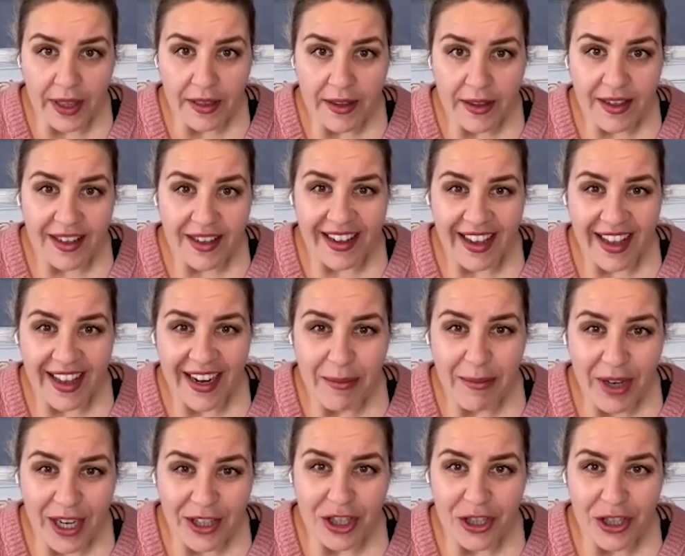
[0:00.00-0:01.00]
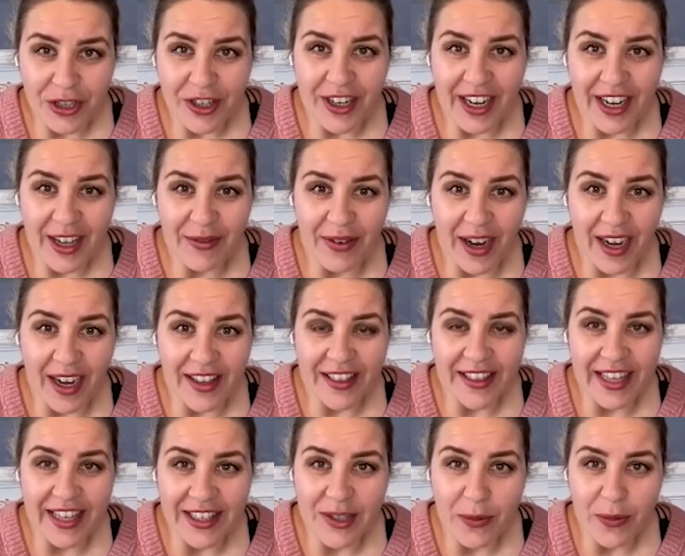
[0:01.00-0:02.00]
And I'm not sure if that's
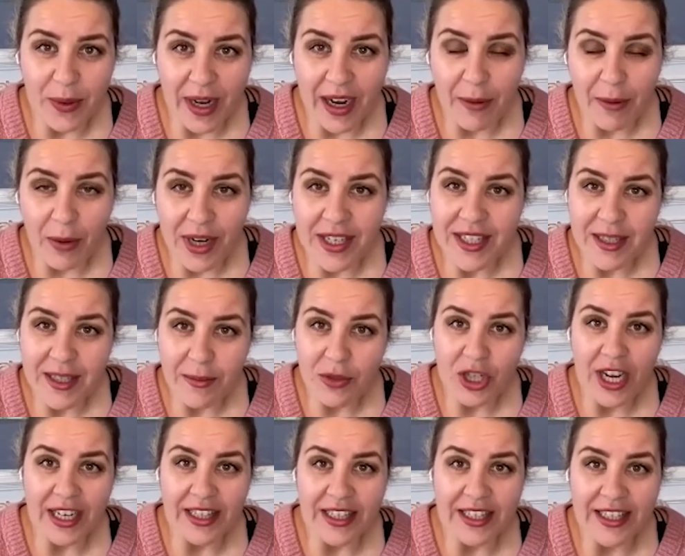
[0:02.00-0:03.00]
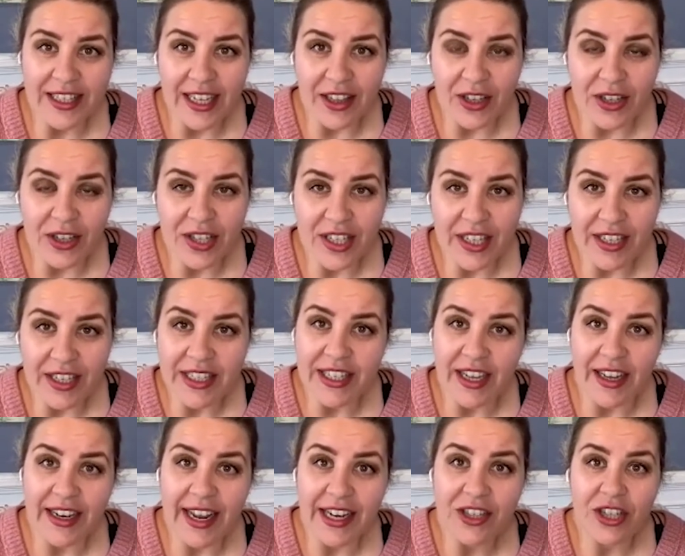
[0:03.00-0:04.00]
where I want to subject the sellers to an
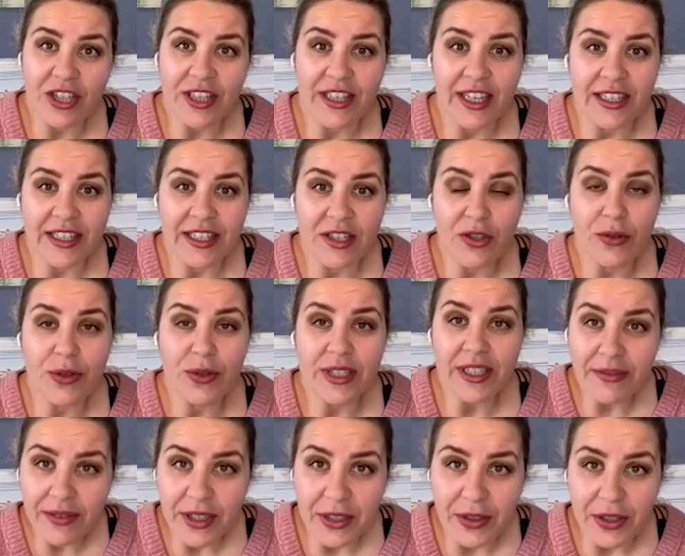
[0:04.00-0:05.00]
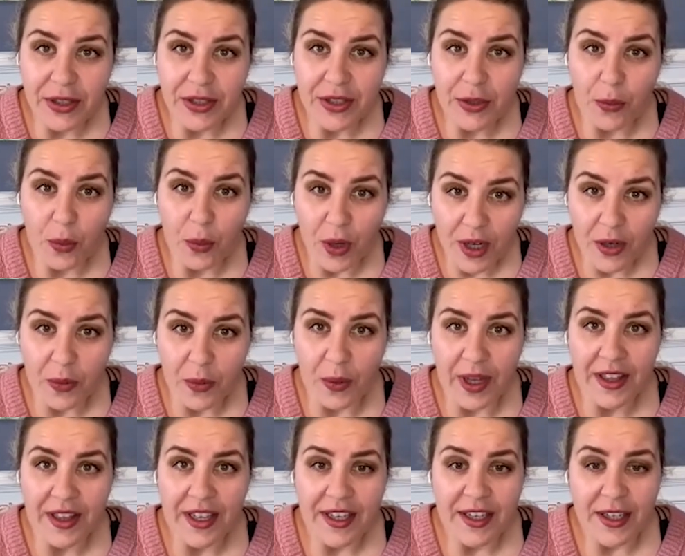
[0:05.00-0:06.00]
agent that's too difficult to work with.
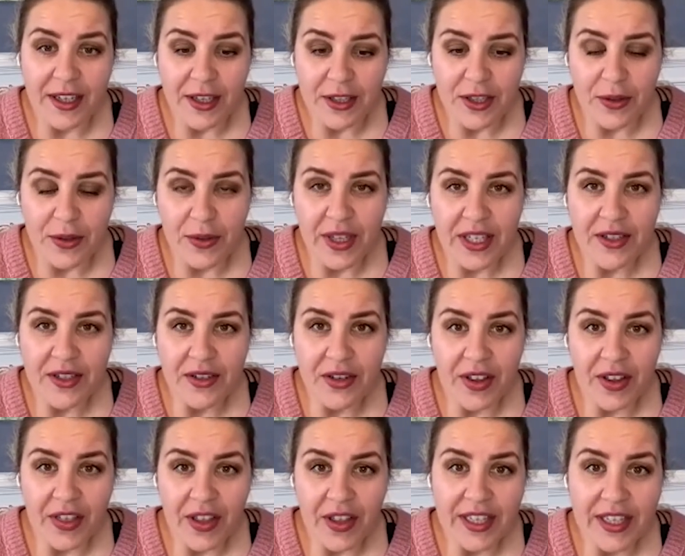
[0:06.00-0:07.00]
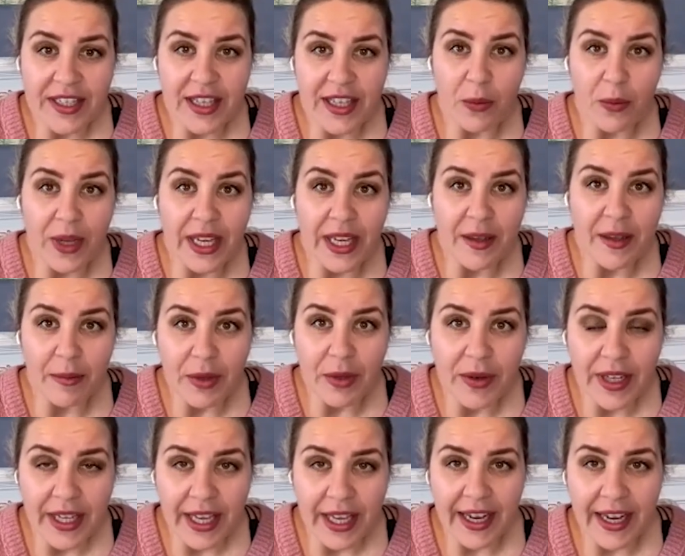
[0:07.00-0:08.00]
So these are all things that we
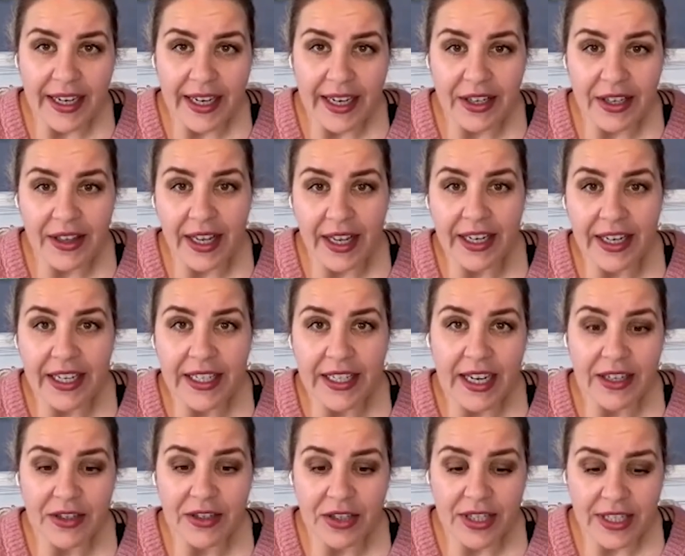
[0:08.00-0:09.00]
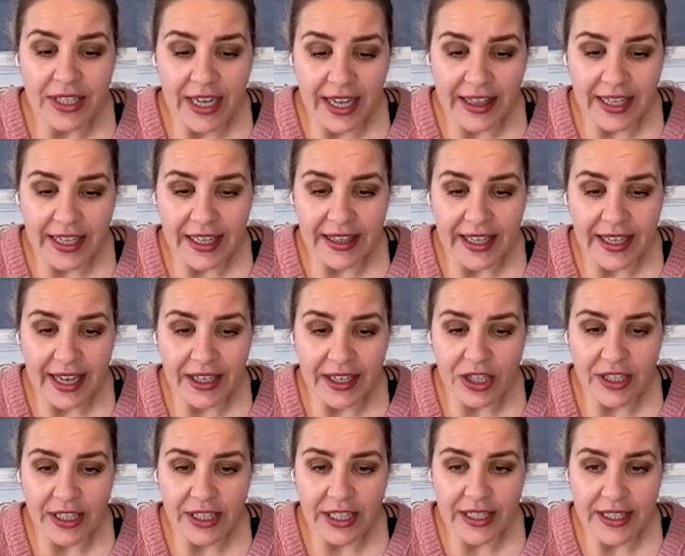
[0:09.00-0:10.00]
communicate, and they need to understand that the agent
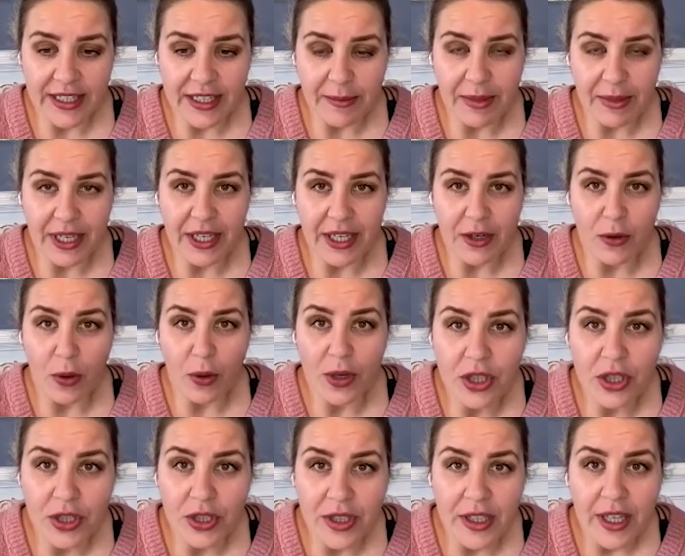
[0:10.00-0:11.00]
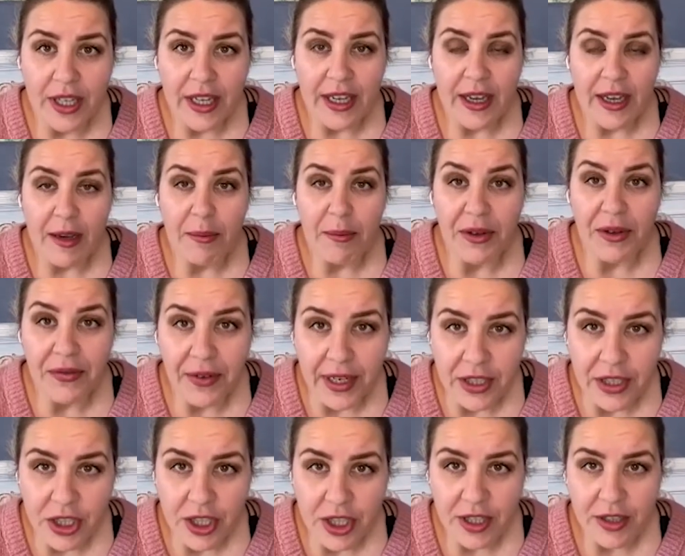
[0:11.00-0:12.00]
needs to be cordial,
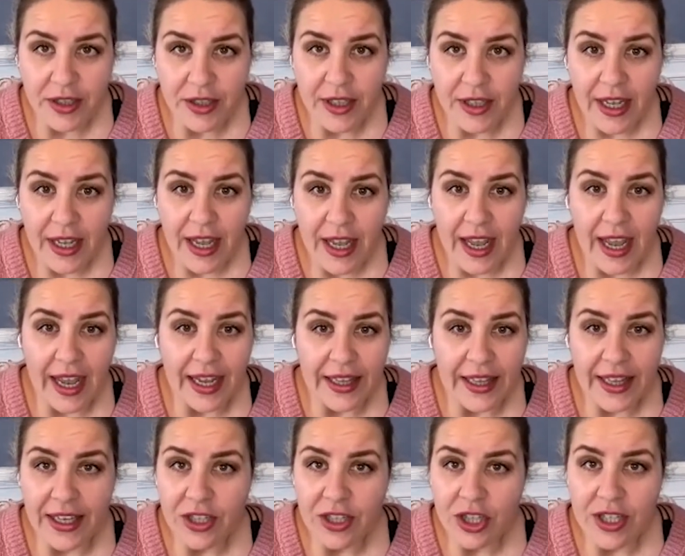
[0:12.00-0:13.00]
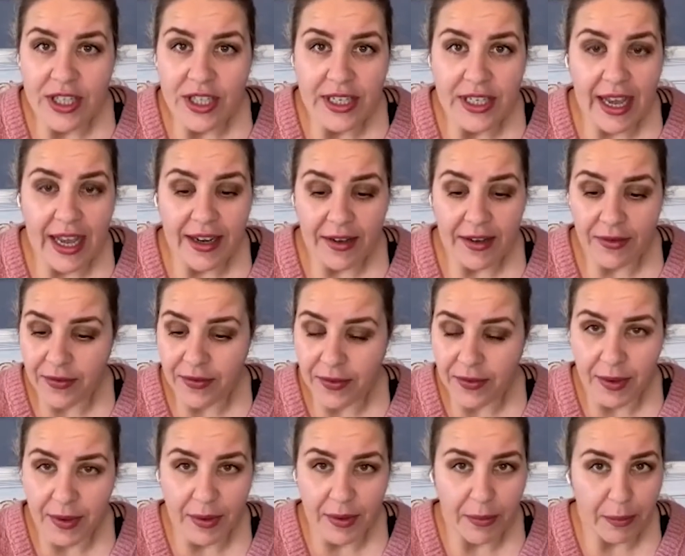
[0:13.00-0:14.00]
professional, and then just kind of
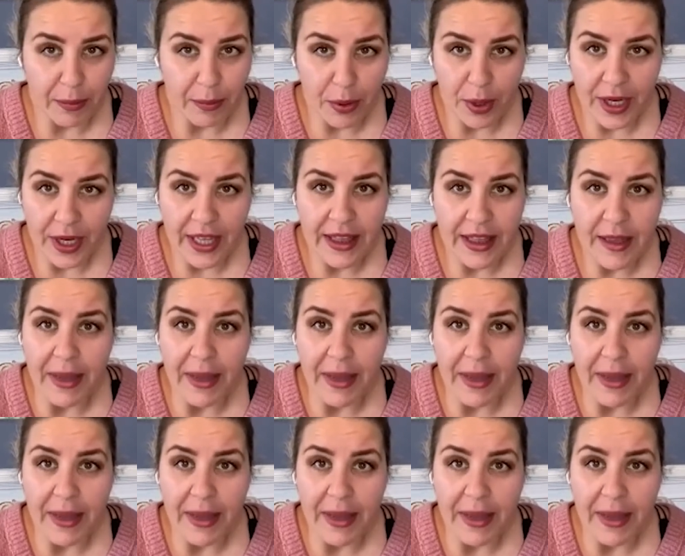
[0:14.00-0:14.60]
put in the